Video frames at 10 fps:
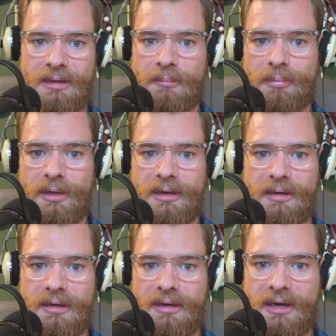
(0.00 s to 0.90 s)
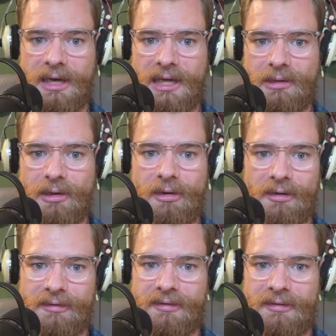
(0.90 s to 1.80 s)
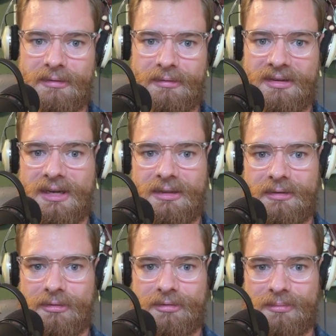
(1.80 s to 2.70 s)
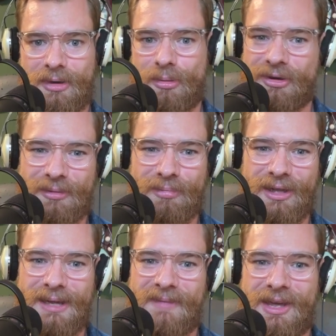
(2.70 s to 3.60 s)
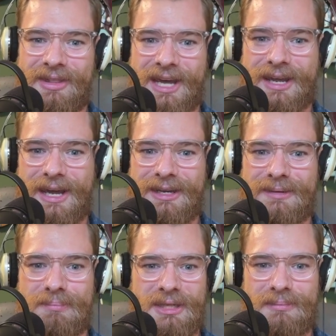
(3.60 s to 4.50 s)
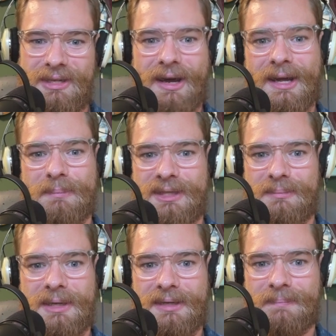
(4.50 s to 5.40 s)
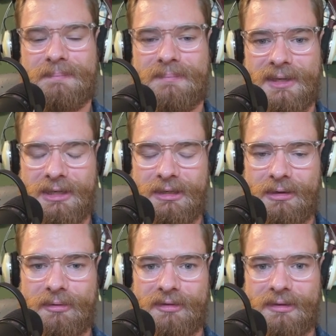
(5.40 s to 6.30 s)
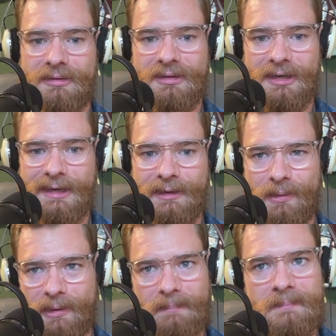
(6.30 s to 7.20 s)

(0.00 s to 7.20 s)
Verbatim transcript: But I lost. I, there's no one to blame. That guy didn't beat me. I beat me. he knows it and I know it.